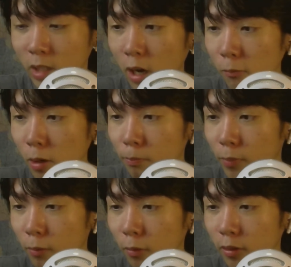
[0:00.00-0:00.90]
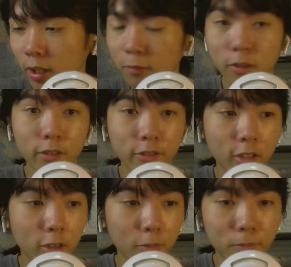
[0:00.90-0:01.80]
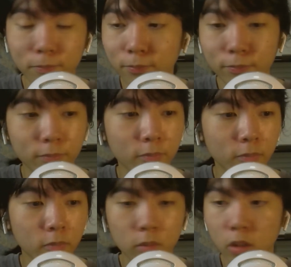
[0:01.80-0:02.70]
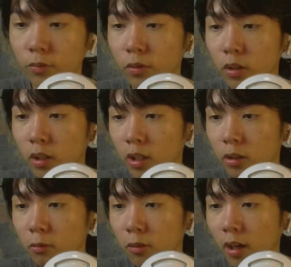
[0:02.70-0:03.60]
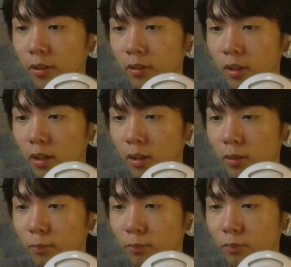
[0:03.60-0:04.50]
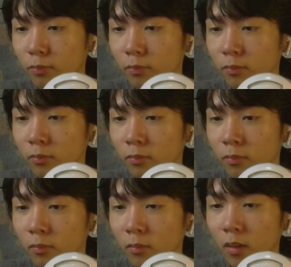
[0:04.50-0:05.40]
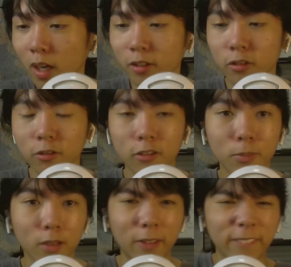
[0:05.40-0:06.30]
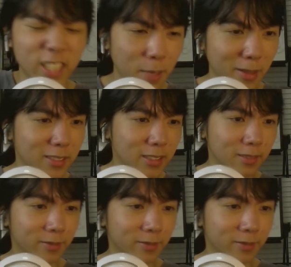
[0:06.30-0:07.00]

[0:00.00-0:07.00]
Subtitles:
Oh, well, it worked anyway, so hopefully you guys can... I just closed out Spotify. Damn it!